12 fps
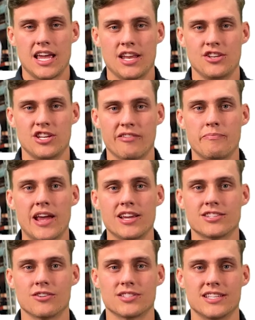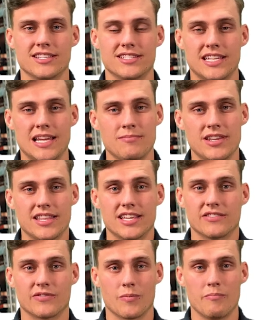And Jeff Bezos and his team did
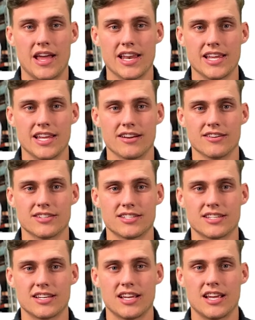this for many years.